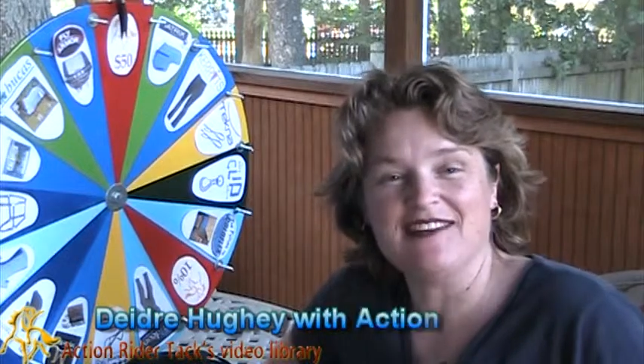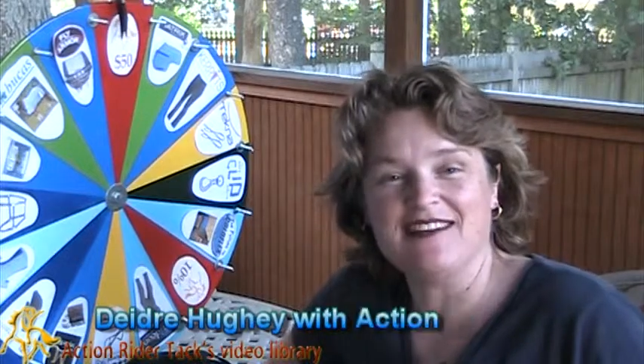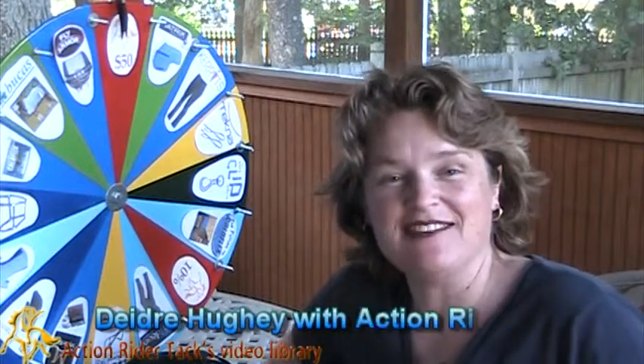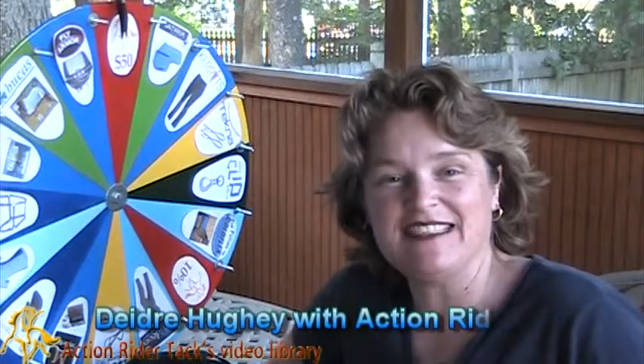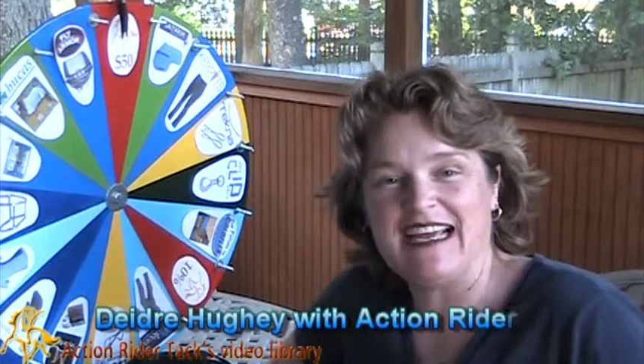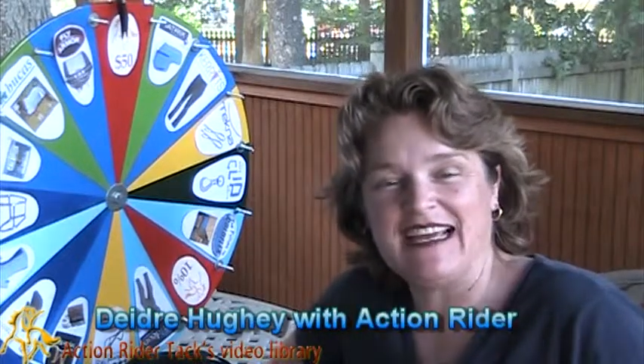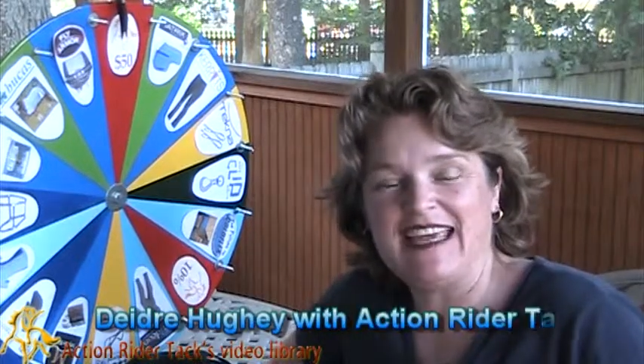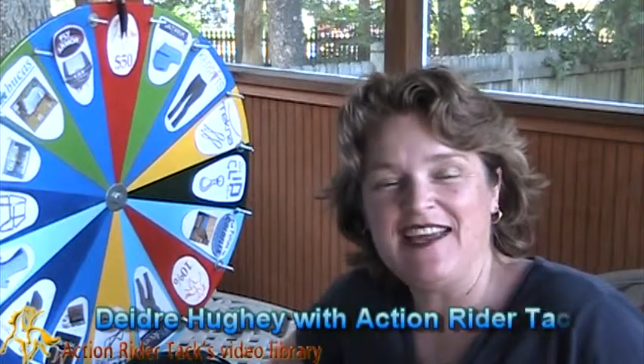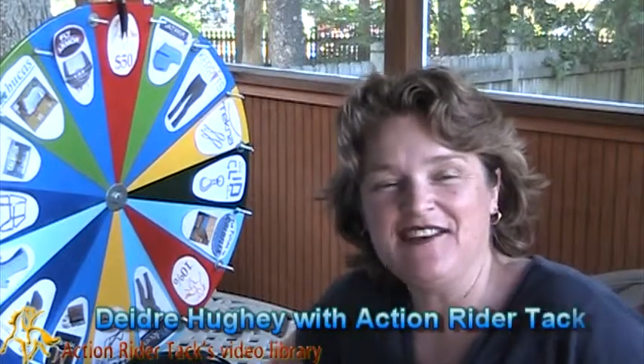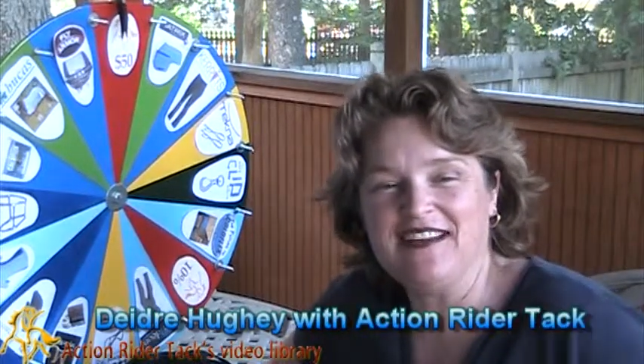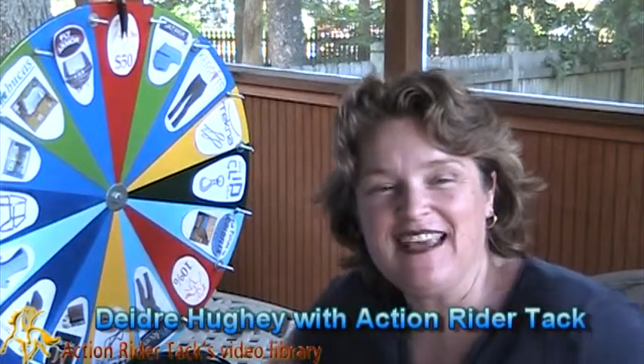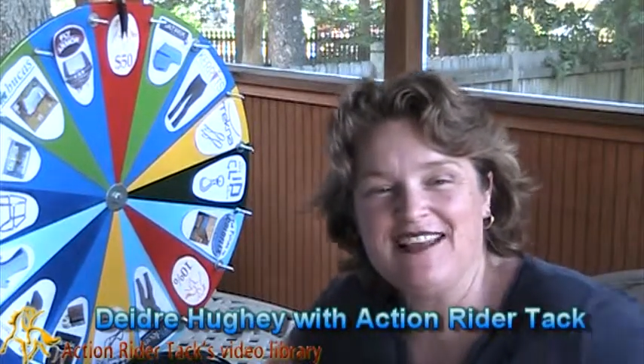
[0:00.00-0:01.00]
Rider Tack,
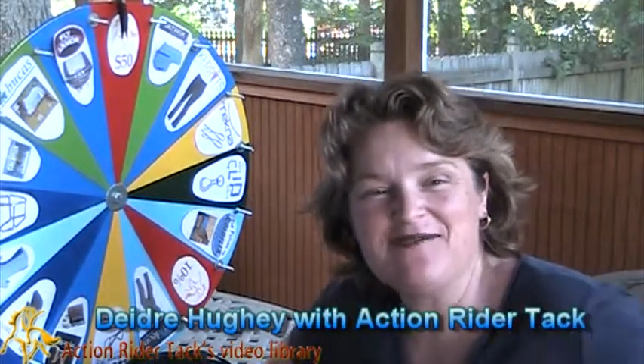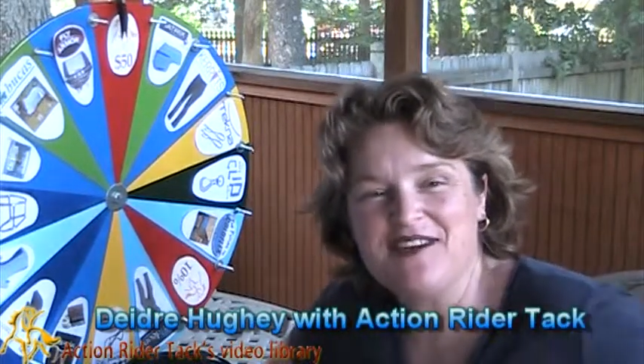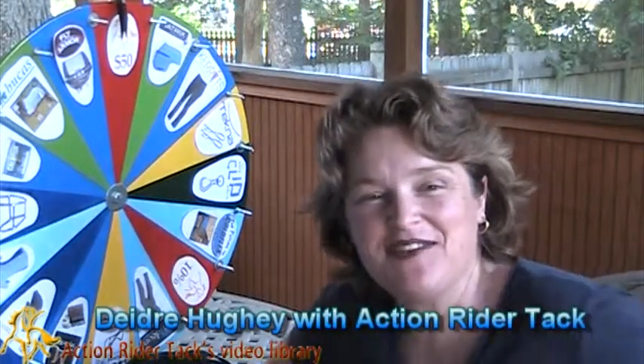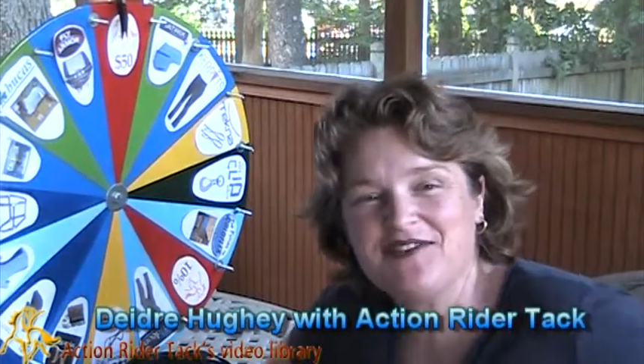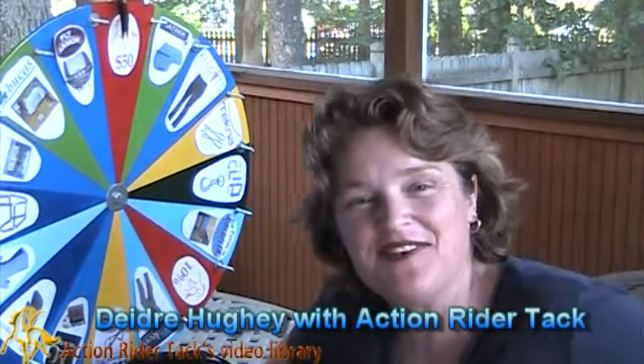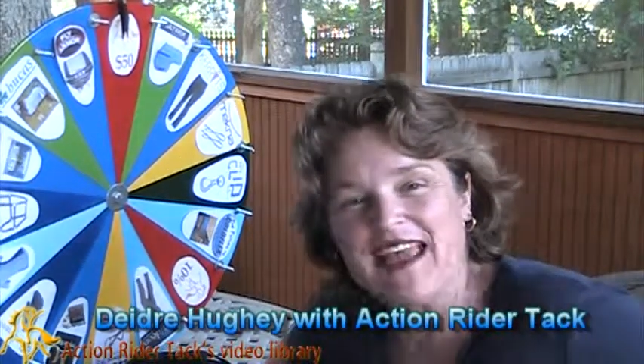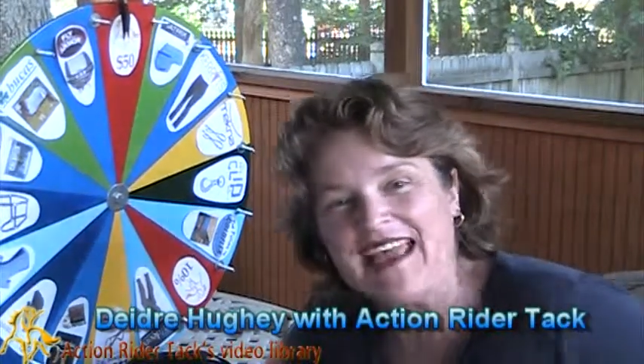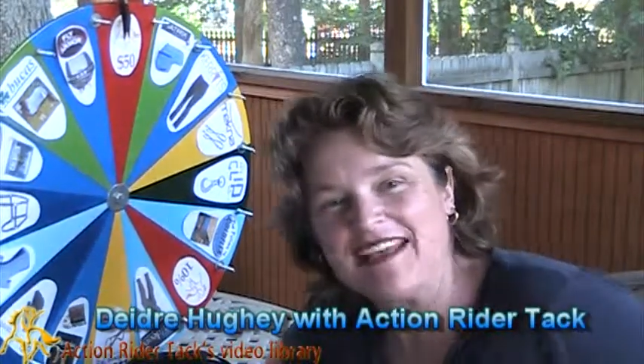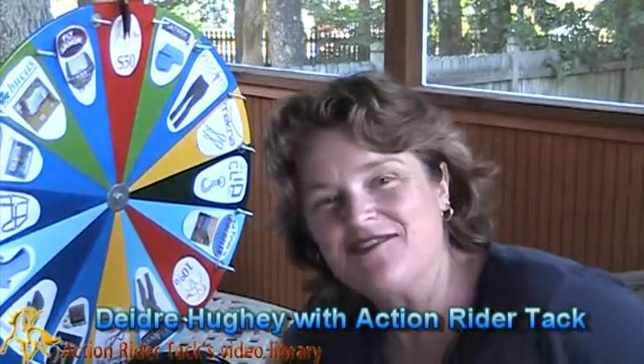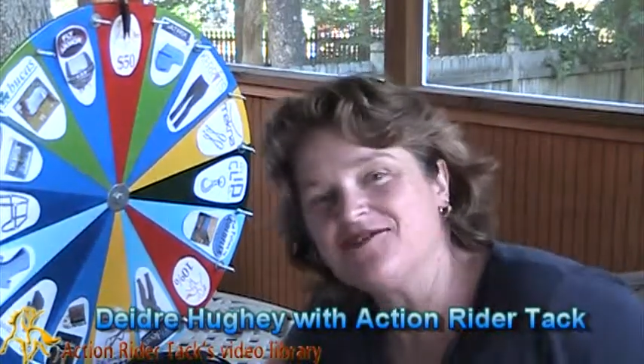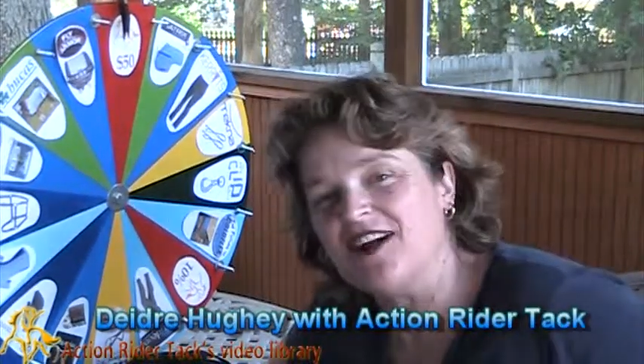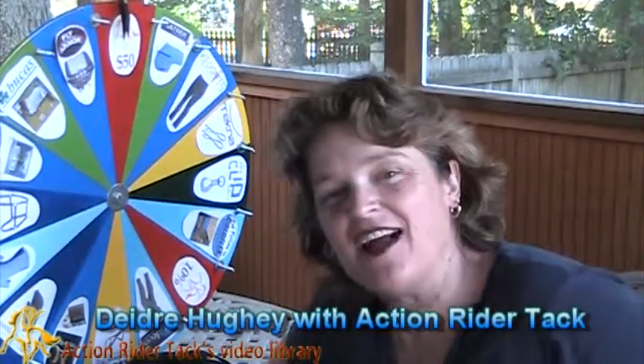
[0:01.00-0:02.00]
here again with
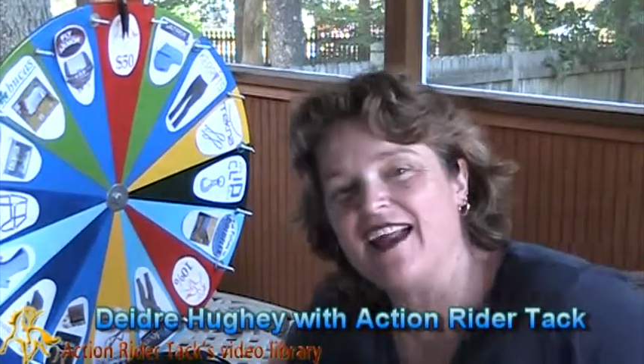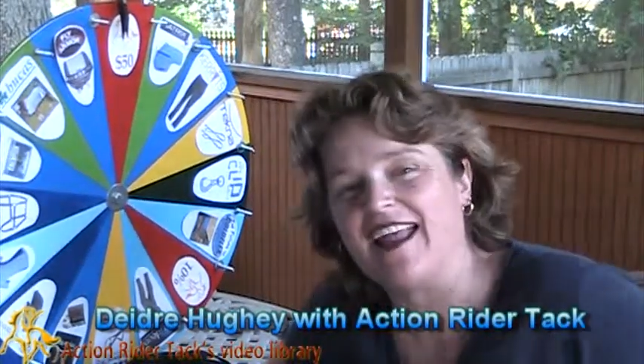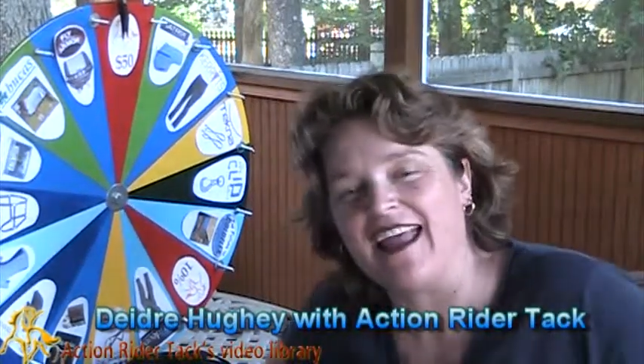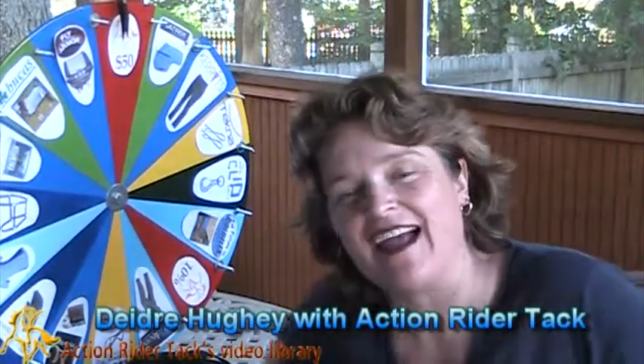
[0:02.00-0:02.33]
Fan Friday,